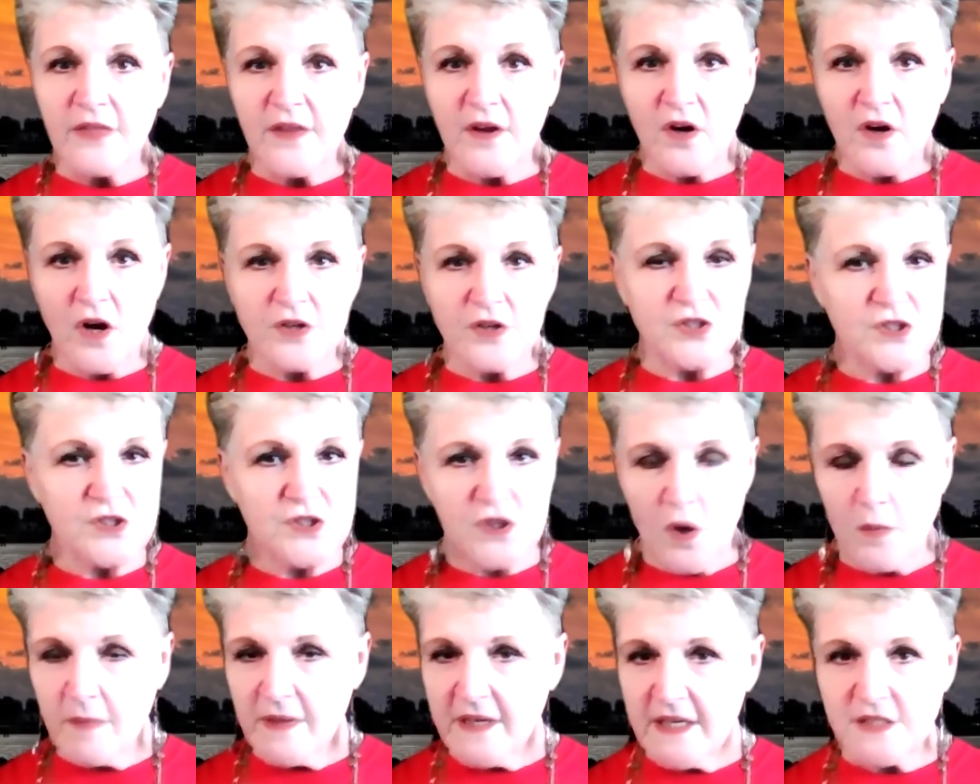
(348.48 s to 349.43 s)
there are
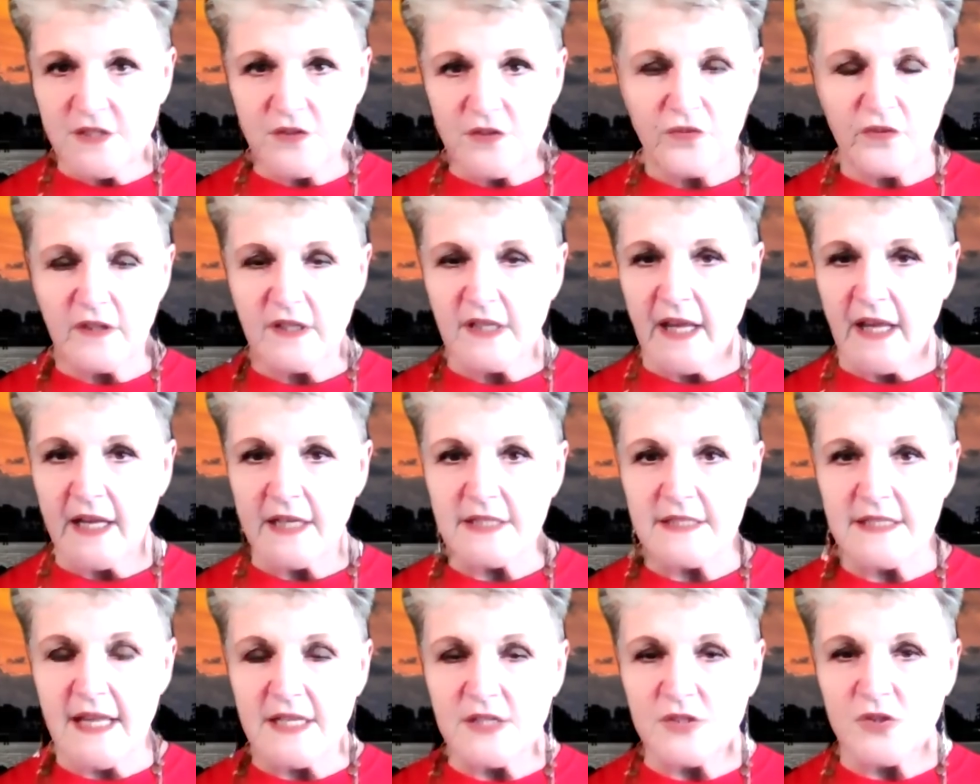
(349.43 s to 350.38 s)
so many different
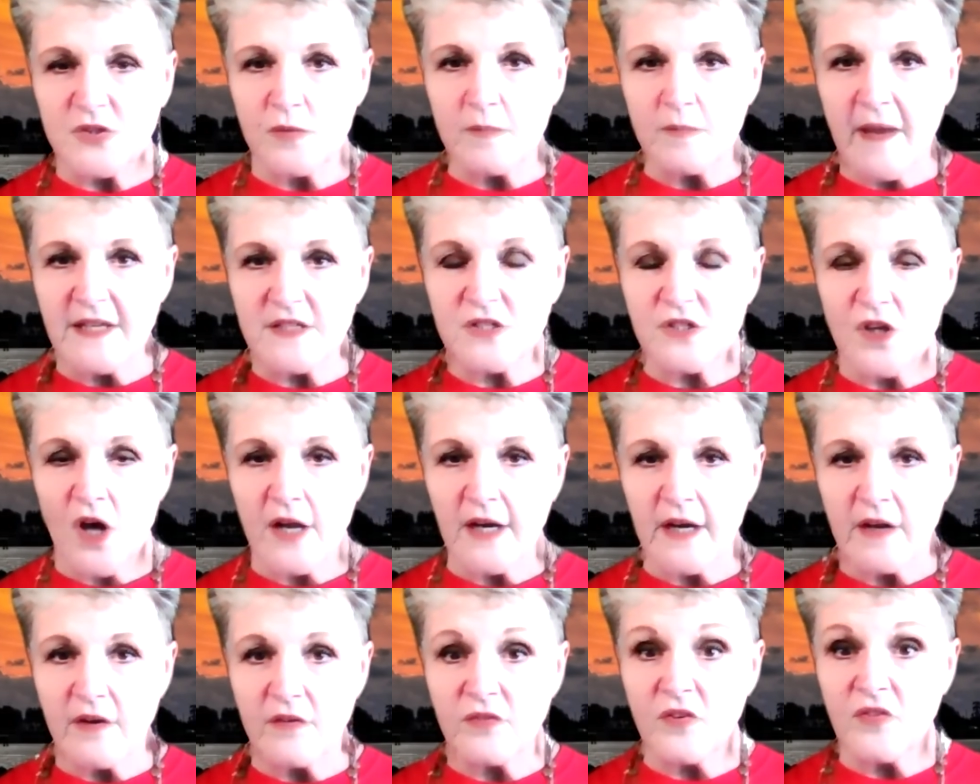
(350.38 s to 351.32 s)
things that Zoom has
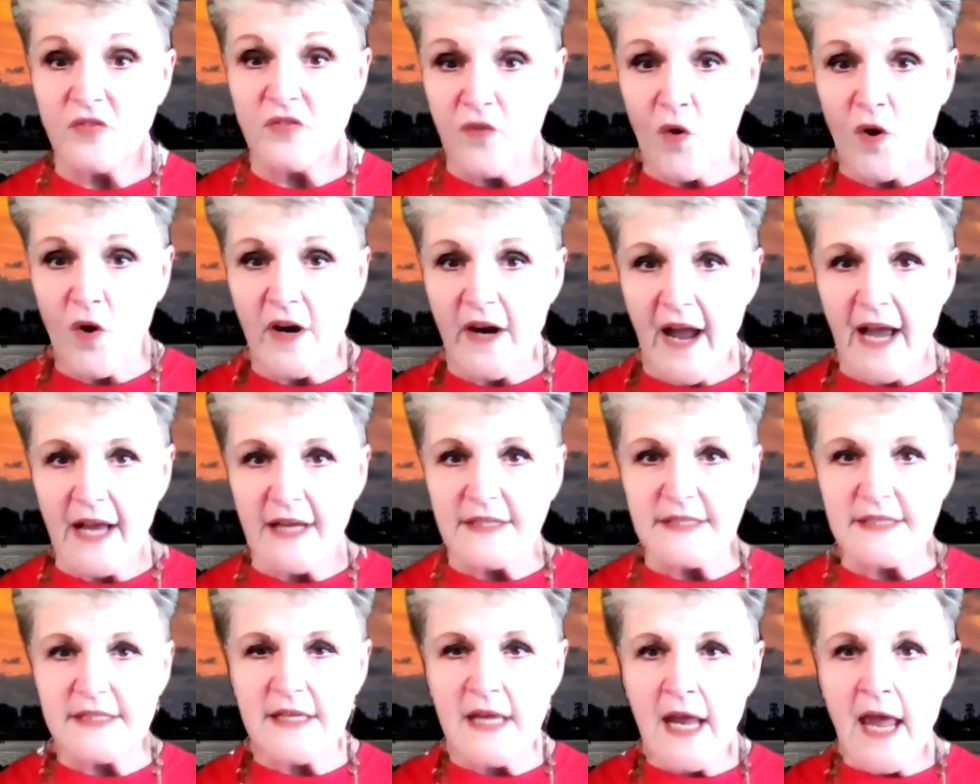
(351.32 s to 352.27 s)
thought of for
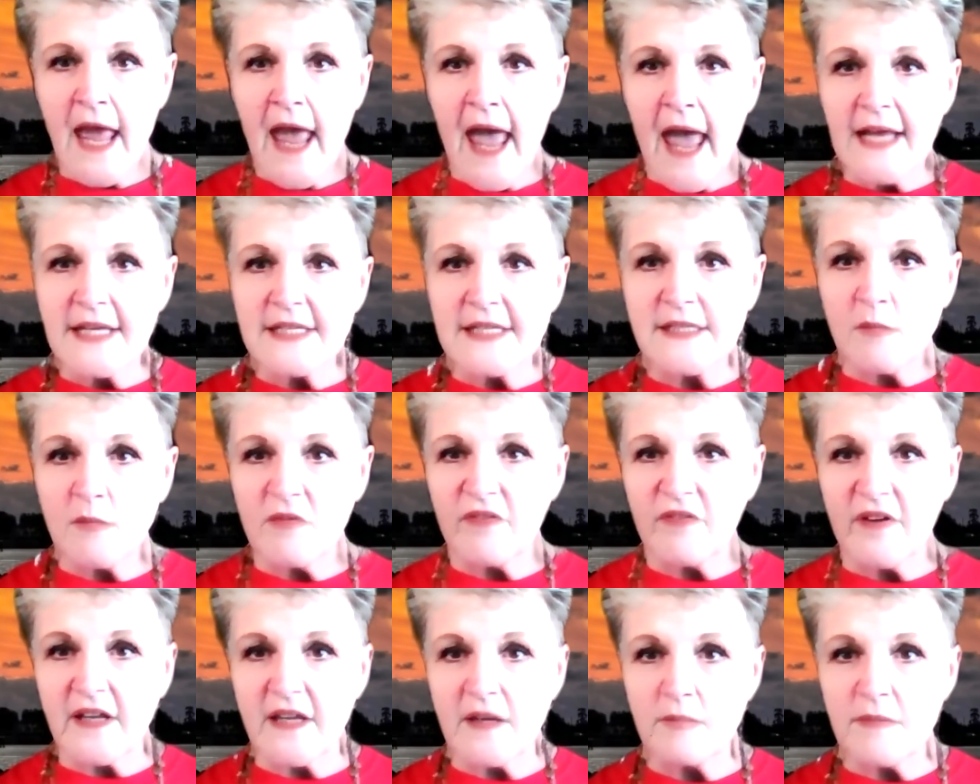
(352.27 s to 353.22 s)
us. Some of
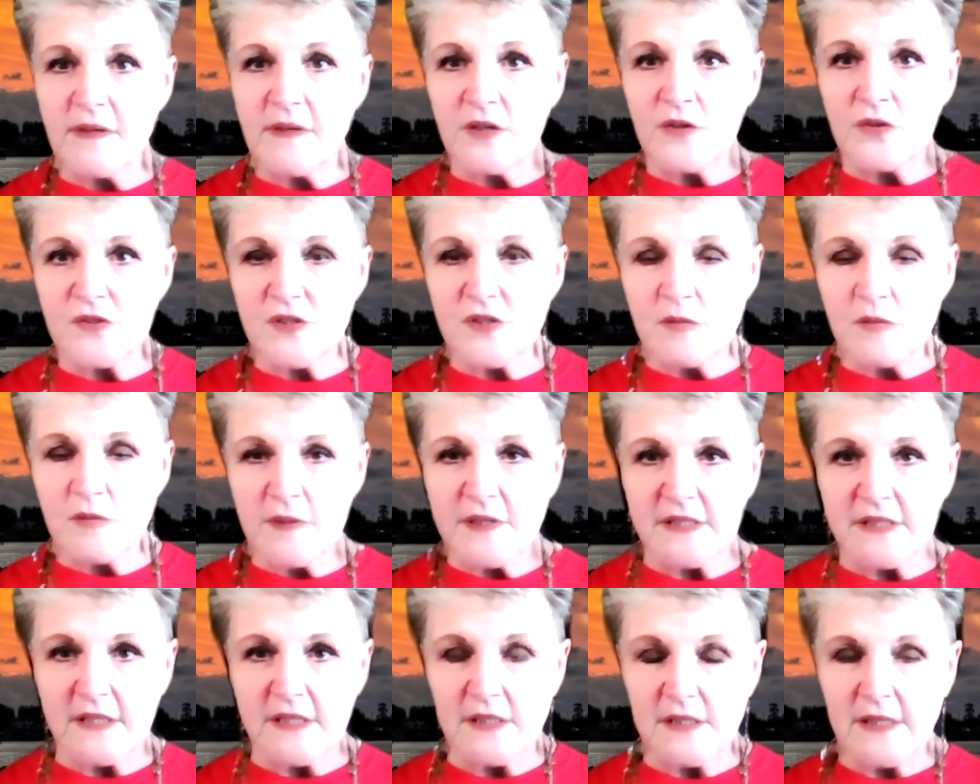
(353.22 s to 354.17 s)
it can be used in
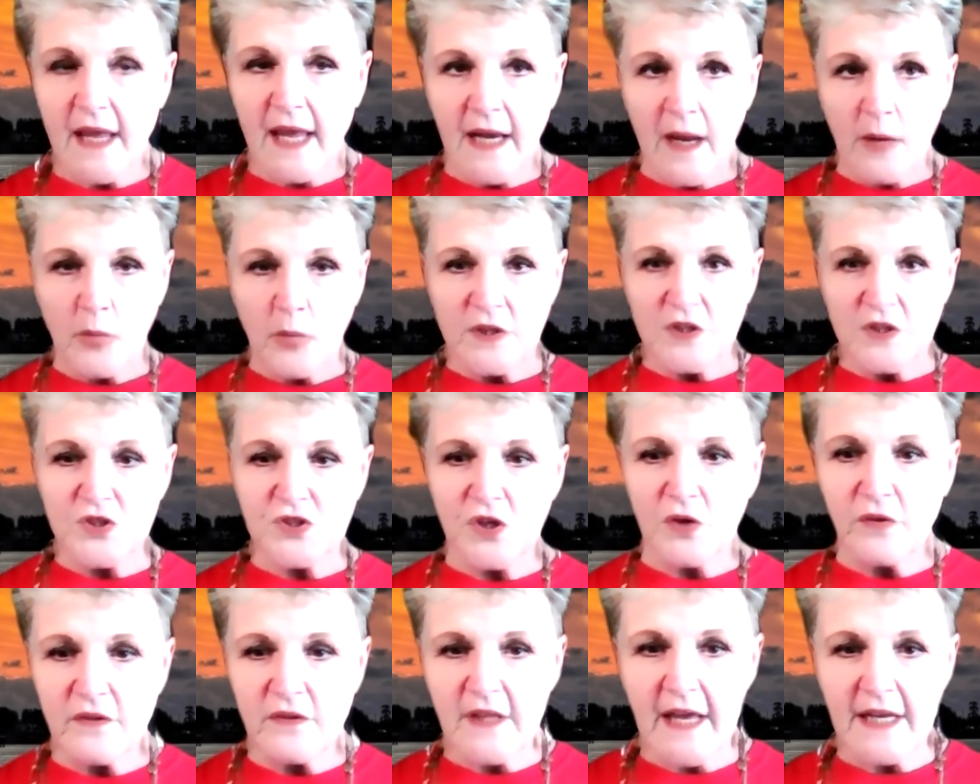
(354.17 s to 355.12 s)
business, and I want to
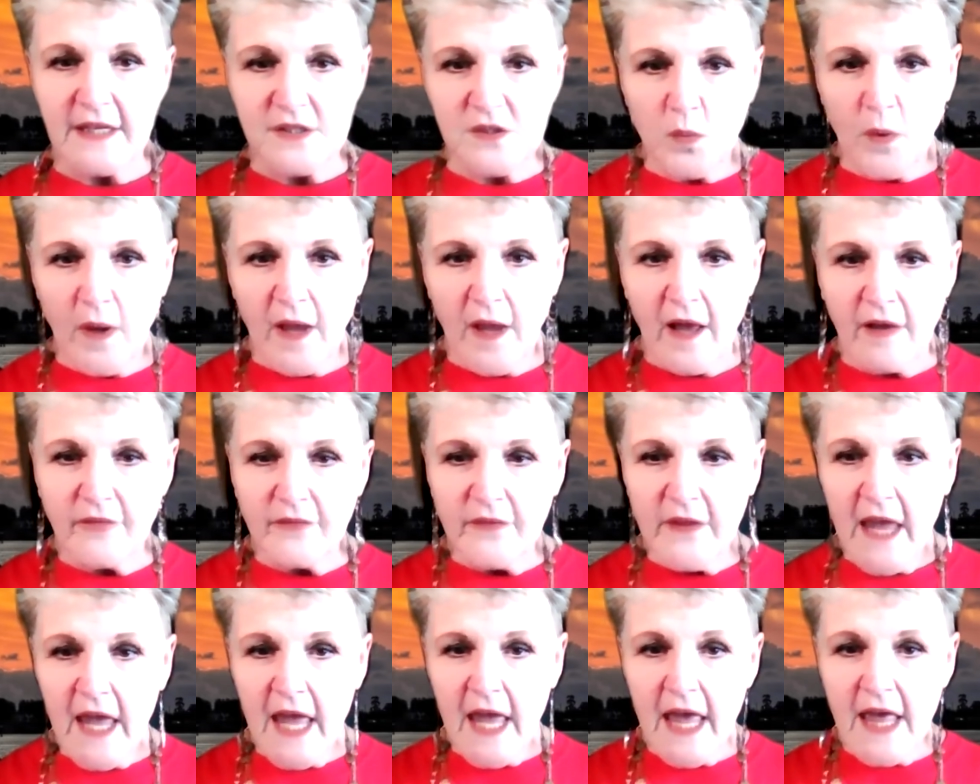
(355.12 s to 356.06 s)
show you that as well.
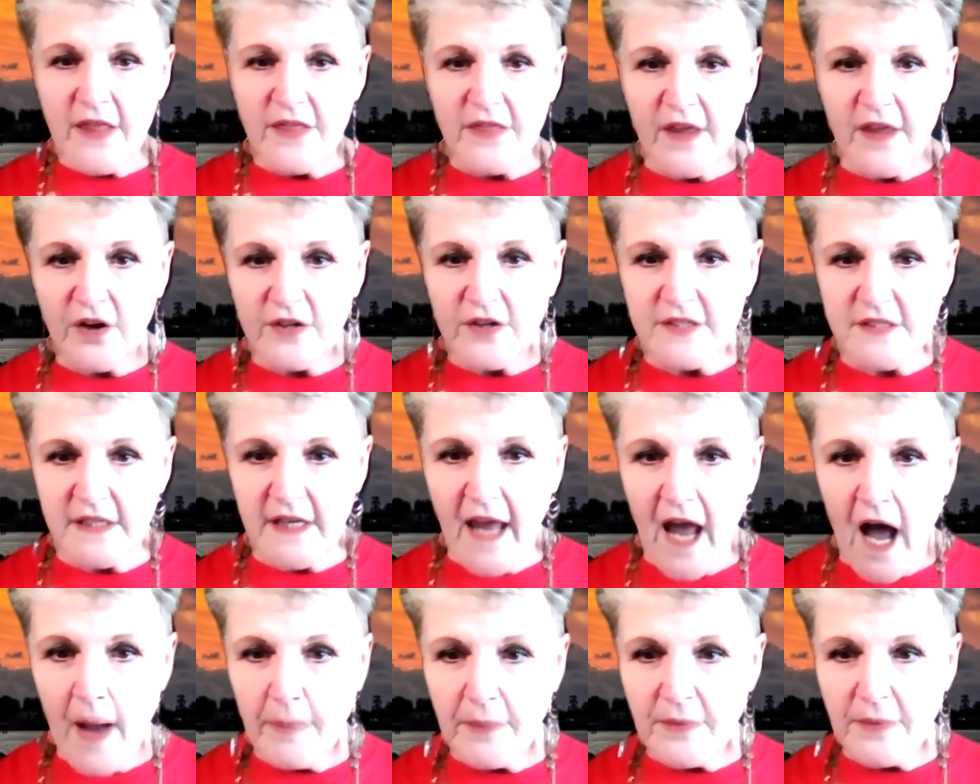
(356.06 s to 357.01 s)
There is
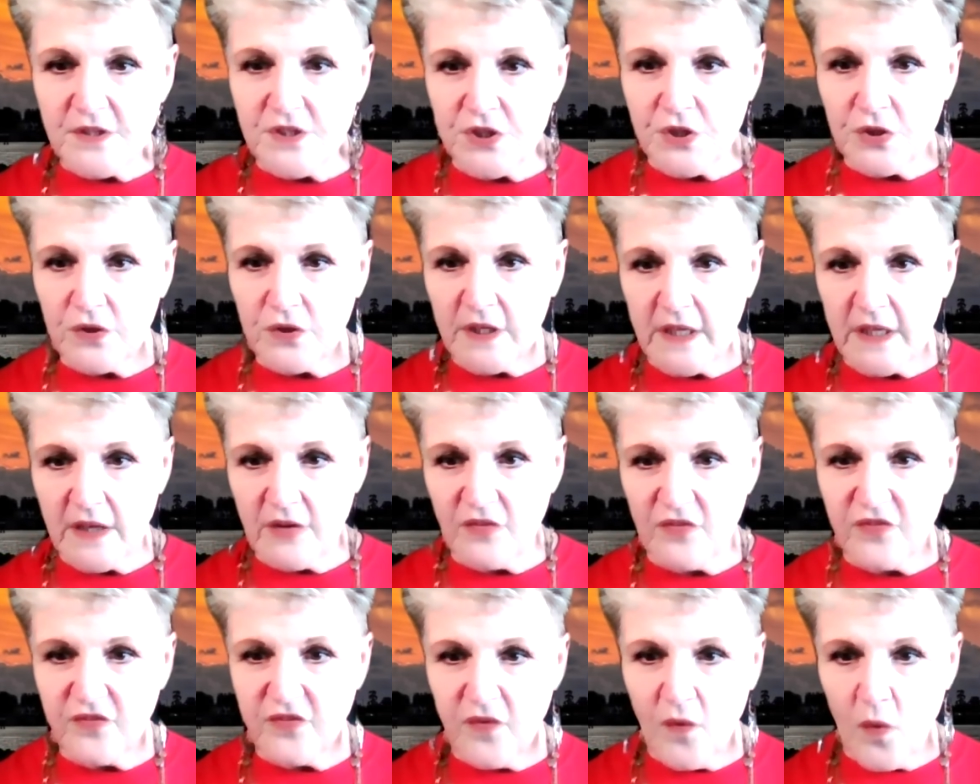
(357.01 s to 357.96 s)
an opportunity
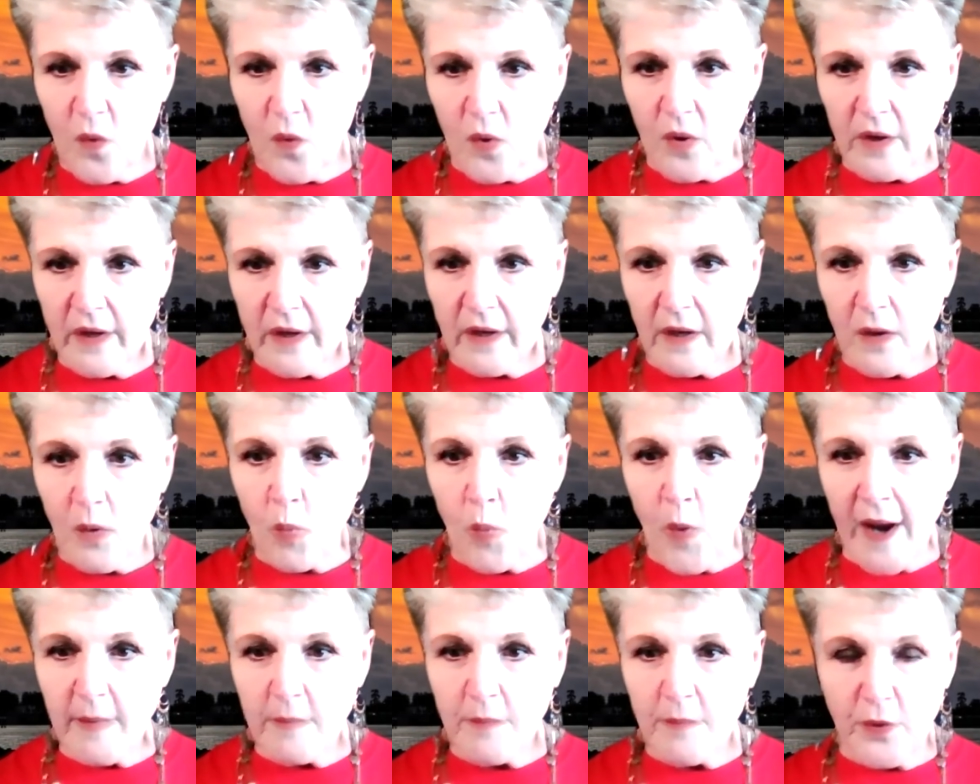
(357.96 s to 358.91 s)
for
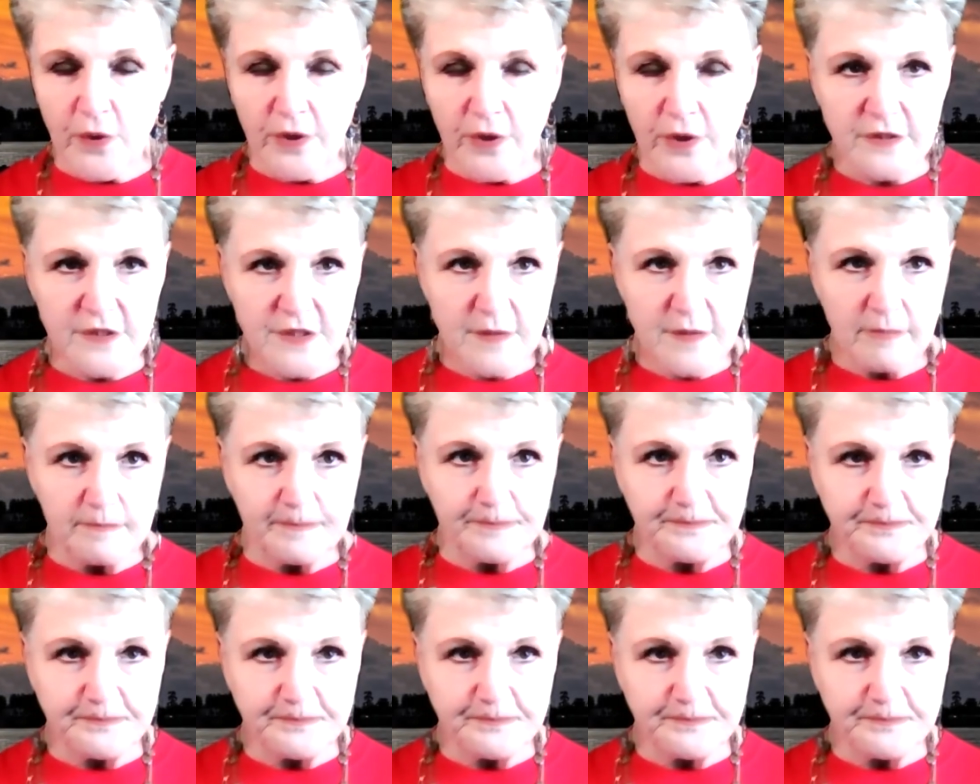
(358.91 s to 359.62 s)
whiteboards.